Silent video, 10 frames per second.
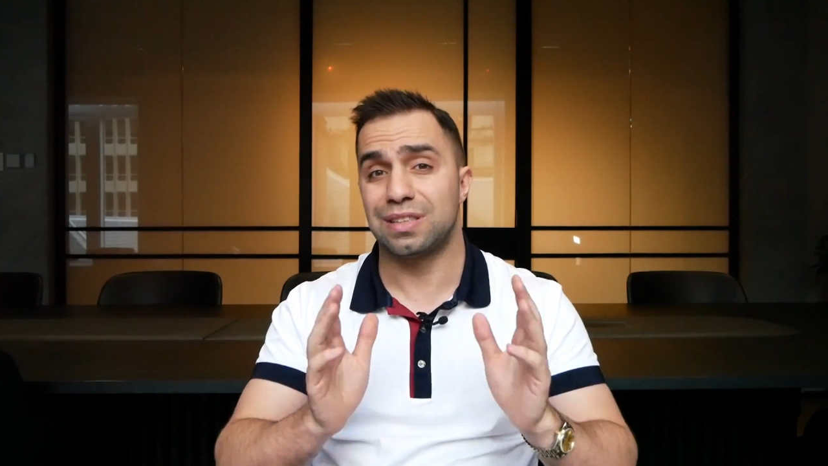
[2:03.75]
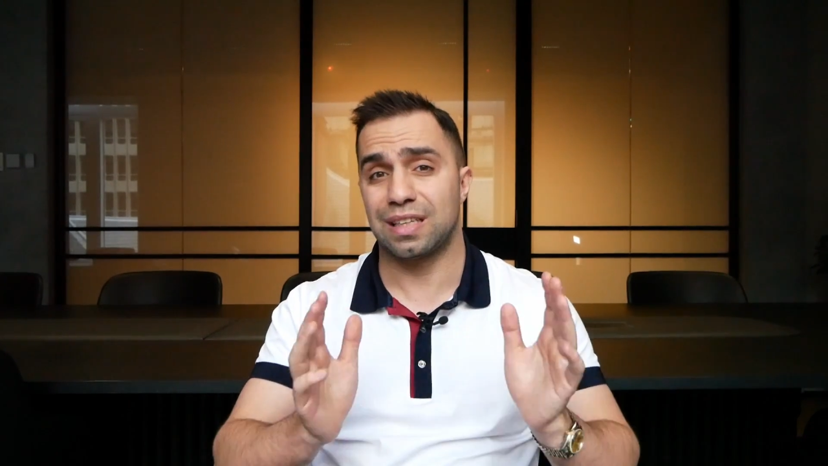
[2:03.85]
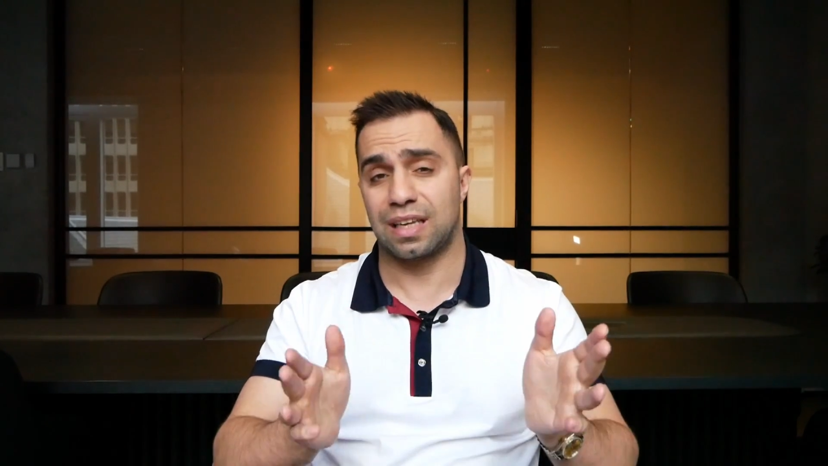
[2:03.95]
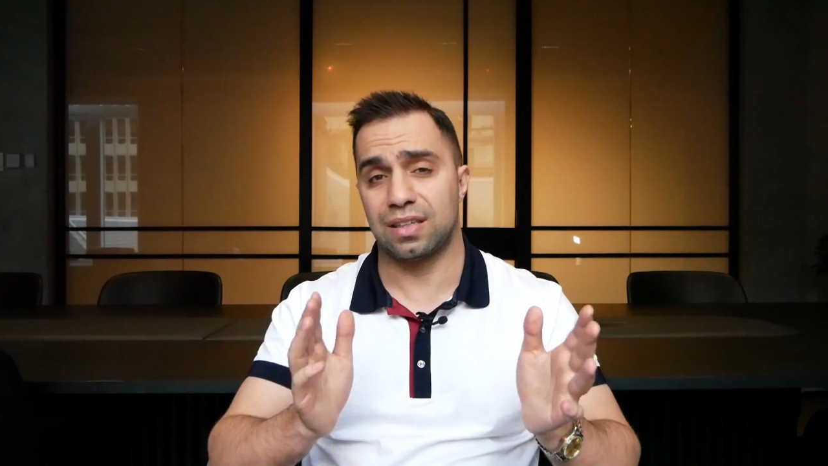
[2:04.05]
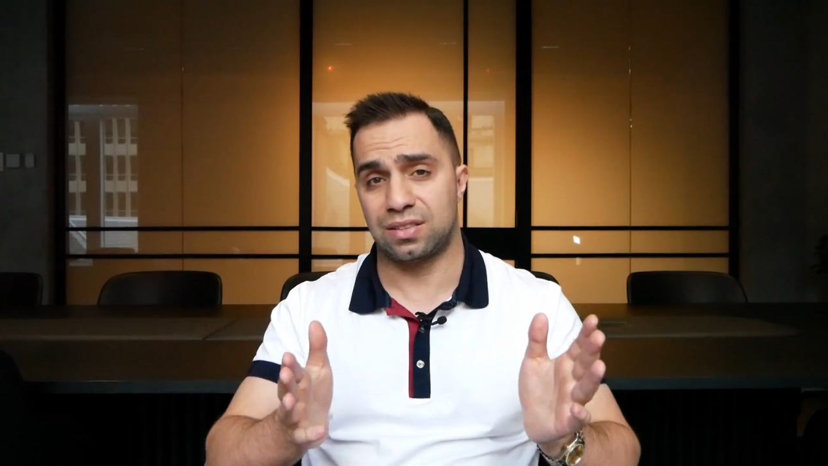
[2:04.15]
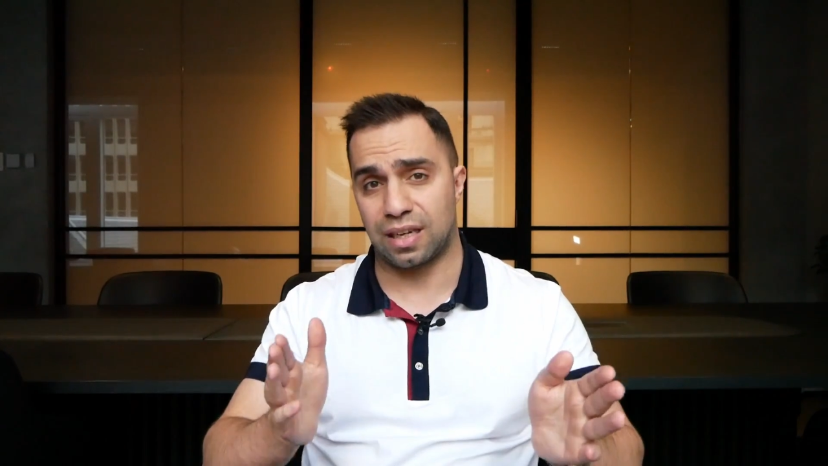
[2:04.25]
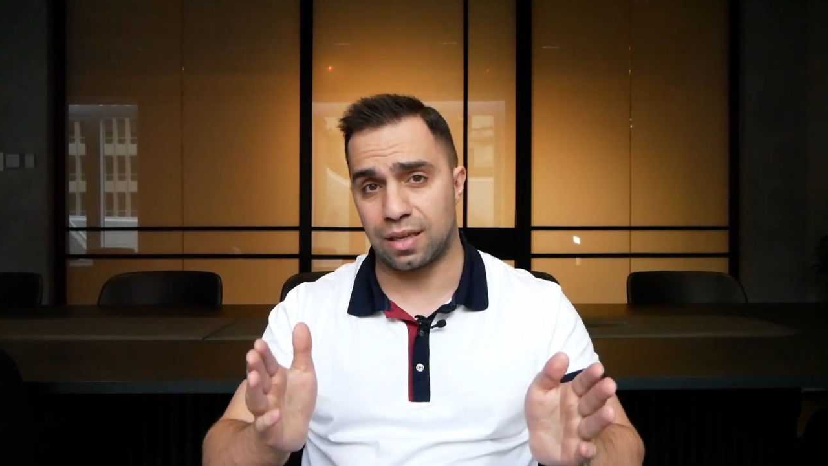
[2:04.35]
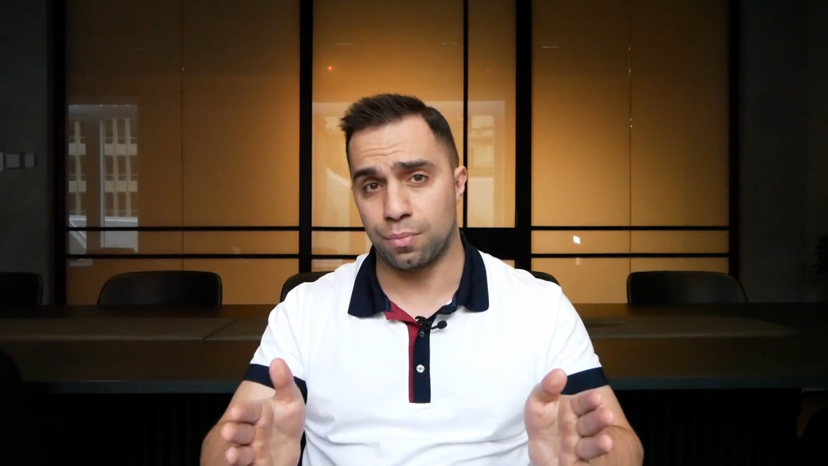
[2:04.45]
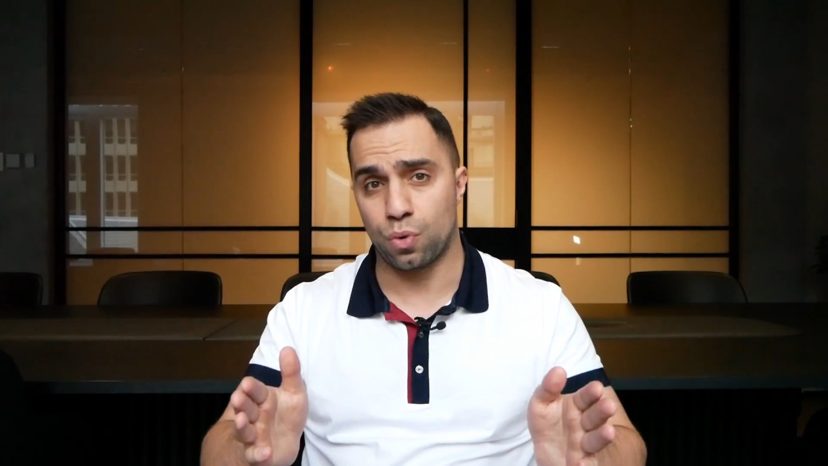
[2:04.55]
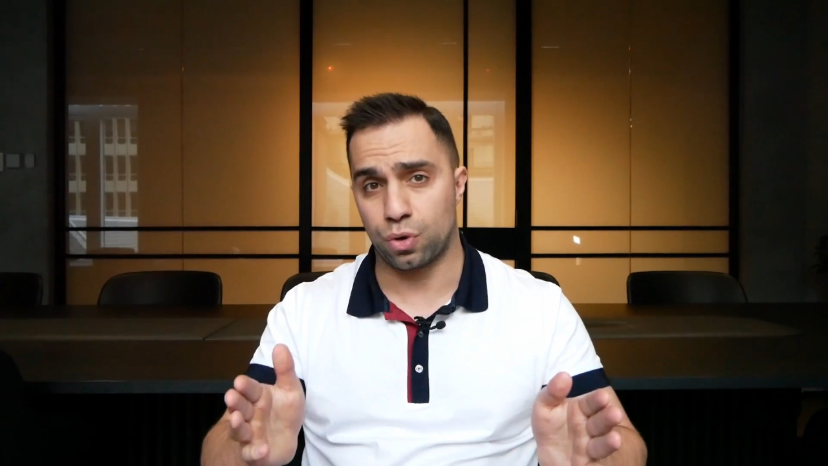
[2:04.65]
to get a
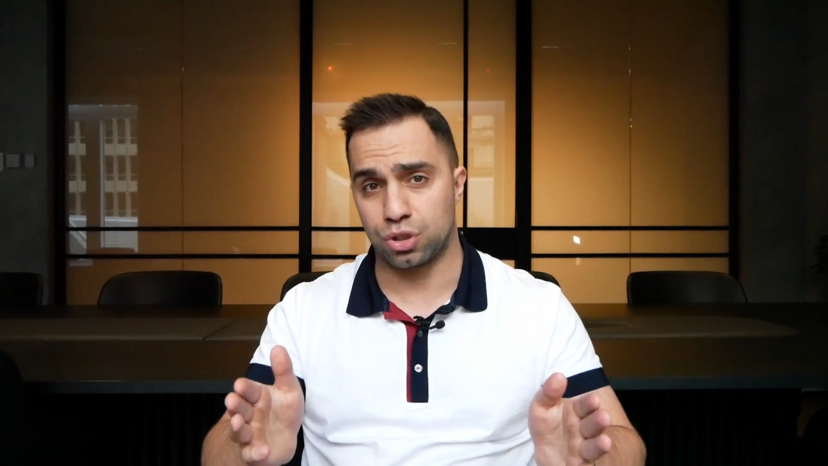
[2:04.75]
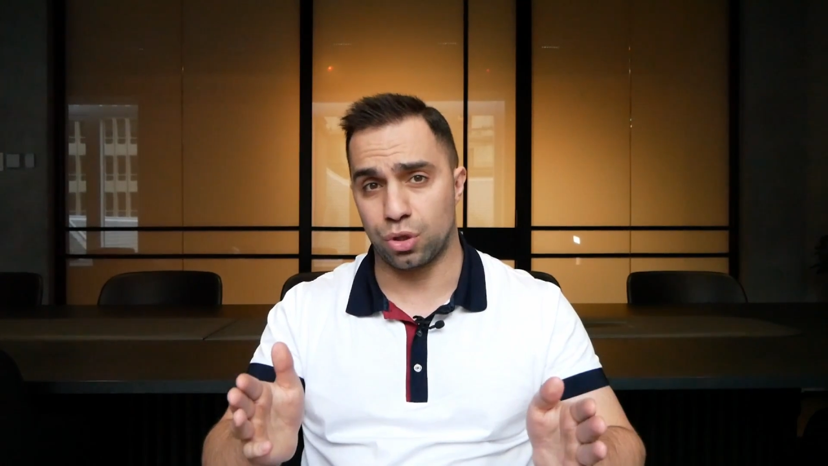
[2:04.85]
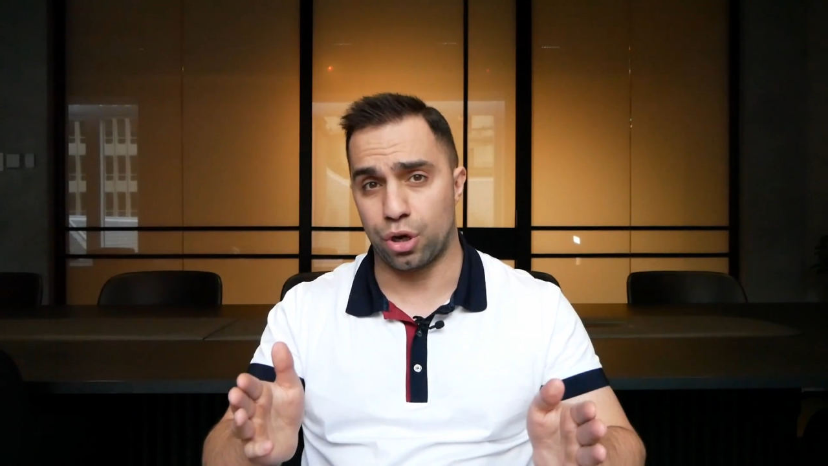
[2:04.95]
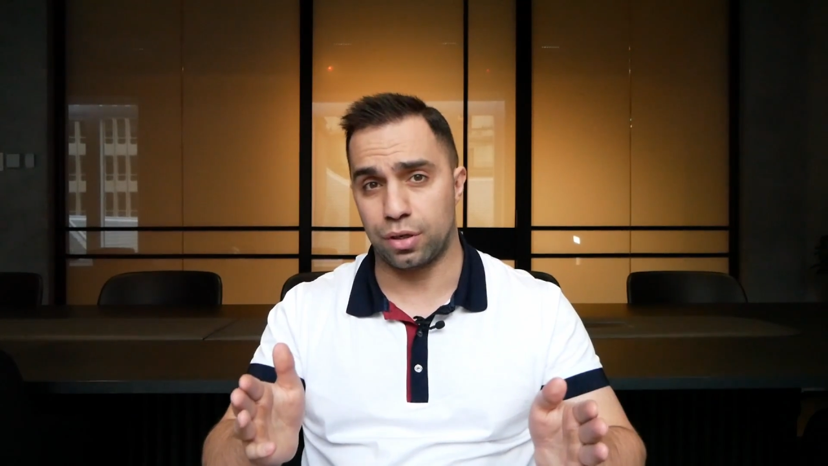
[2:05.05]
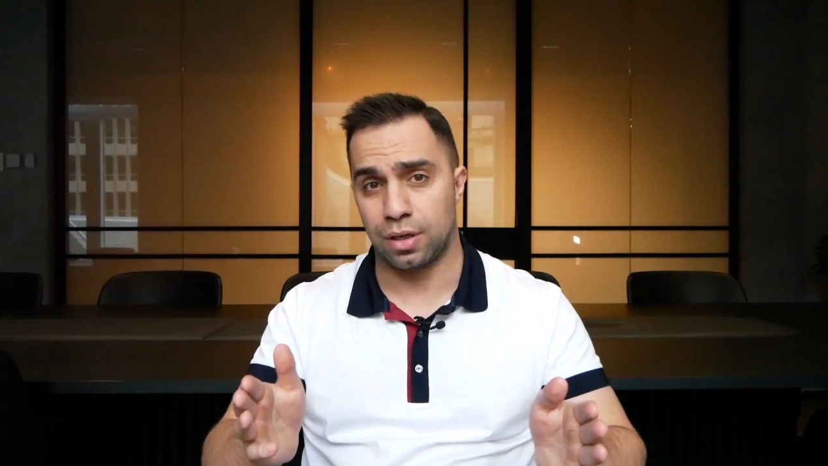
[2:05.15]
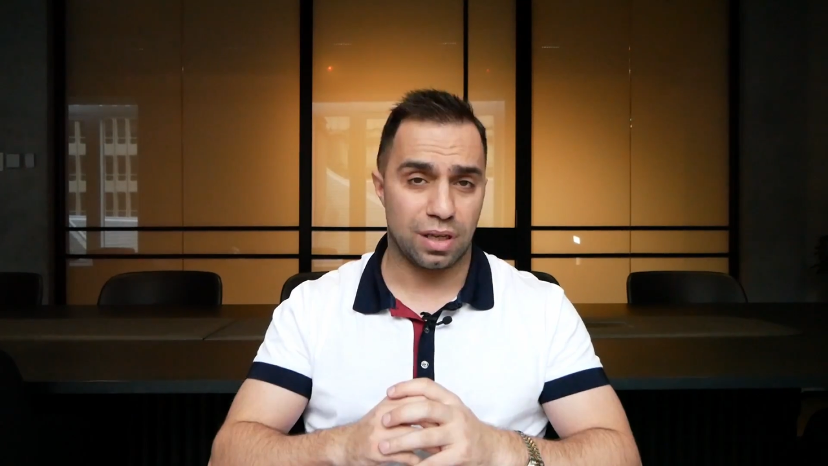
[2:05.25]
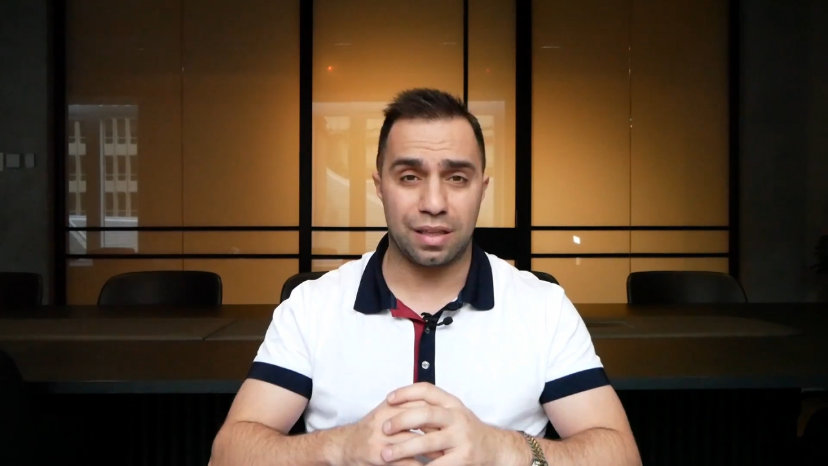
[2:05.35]
second mortgage loan.